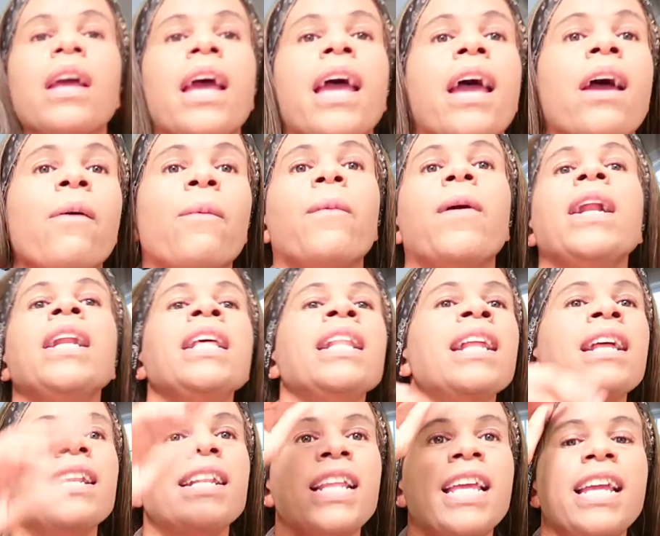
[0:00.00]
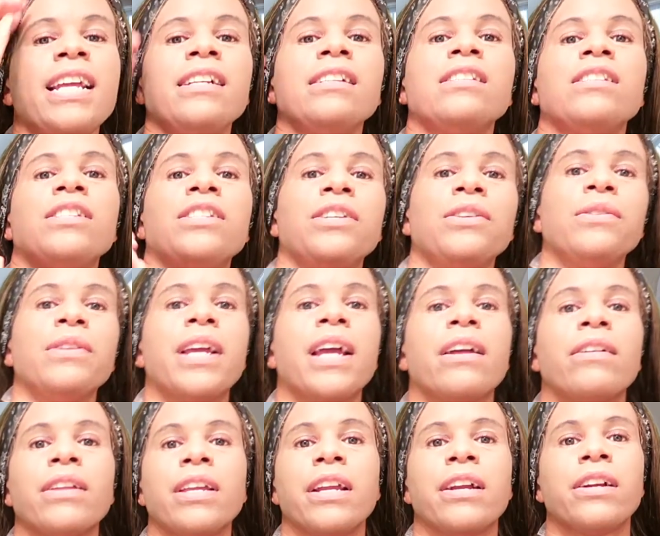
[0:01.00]
And one of the things too
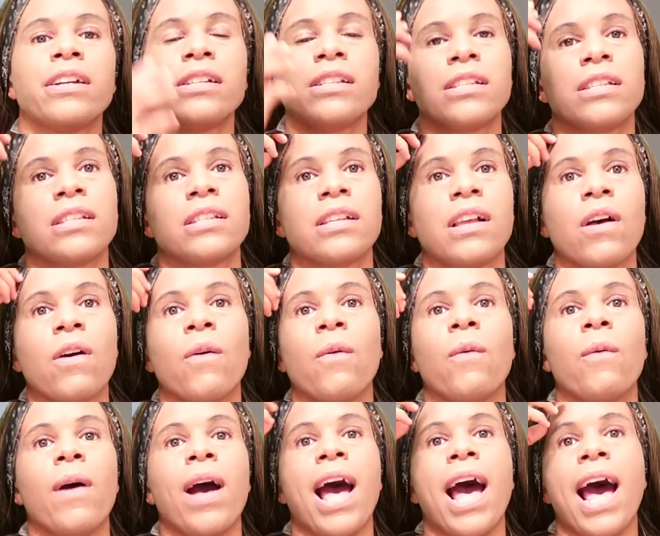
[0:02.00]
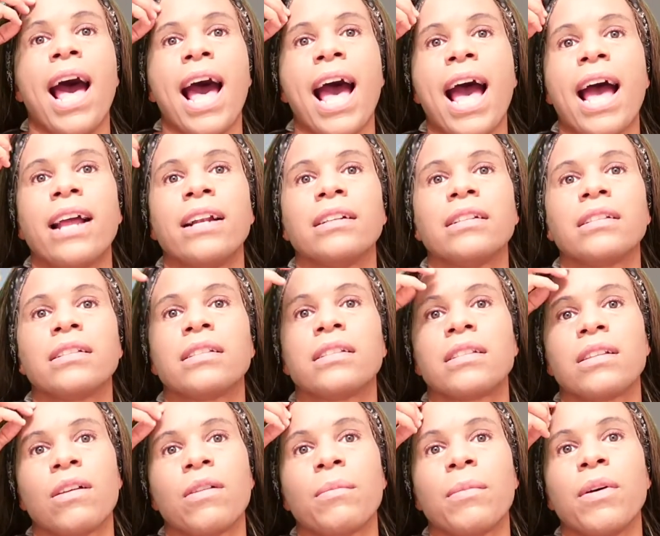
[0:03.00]
down here is so hot.
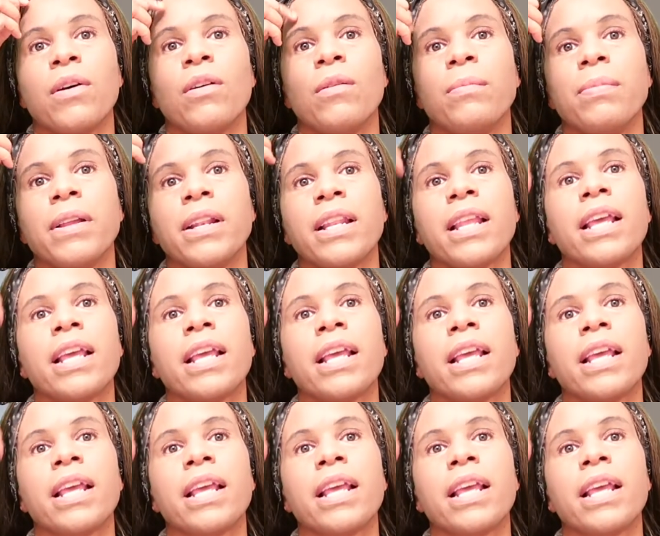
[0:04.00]
So I'm hoping